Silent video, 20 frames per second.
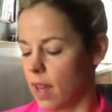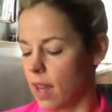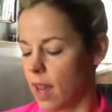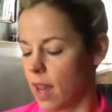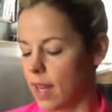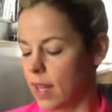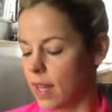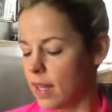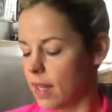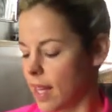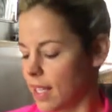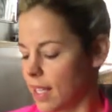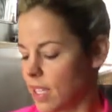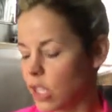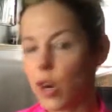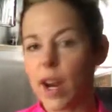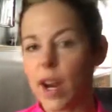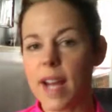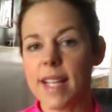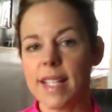and it's
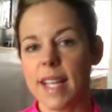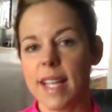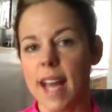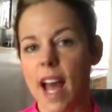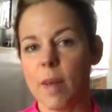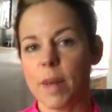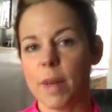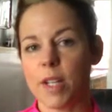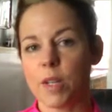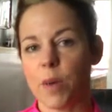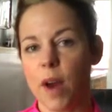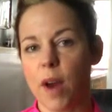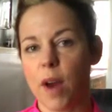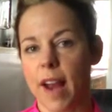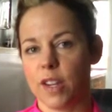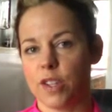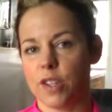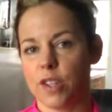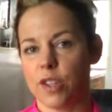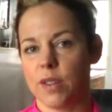crazy how much
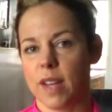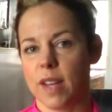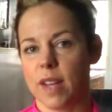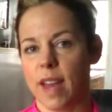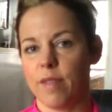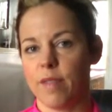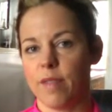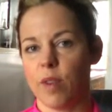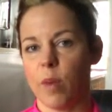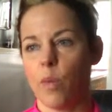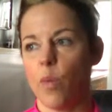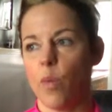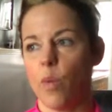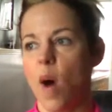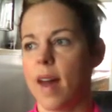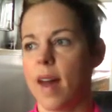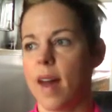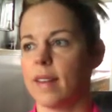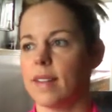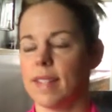progress you get from
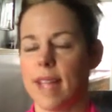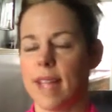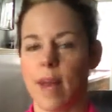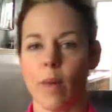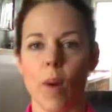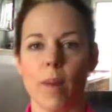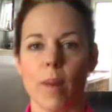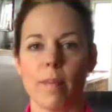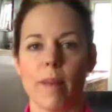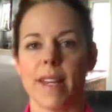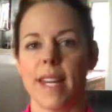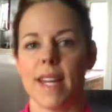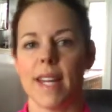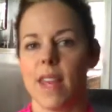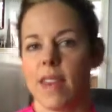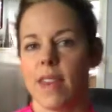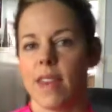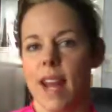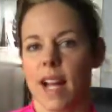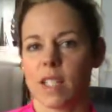one Monday to
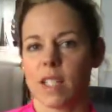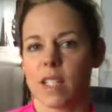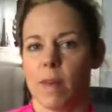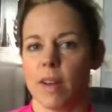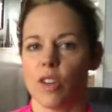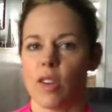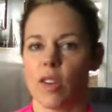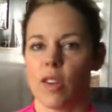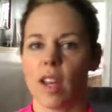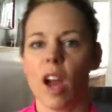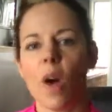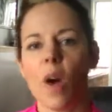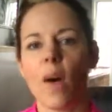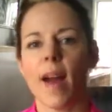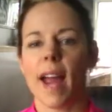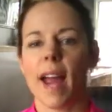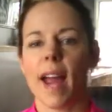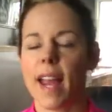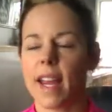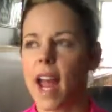the next Monday. You're like, oh,
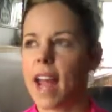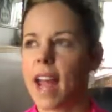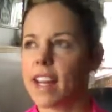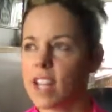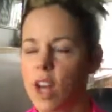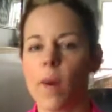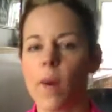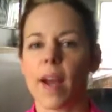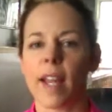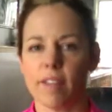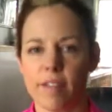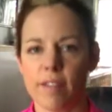I know I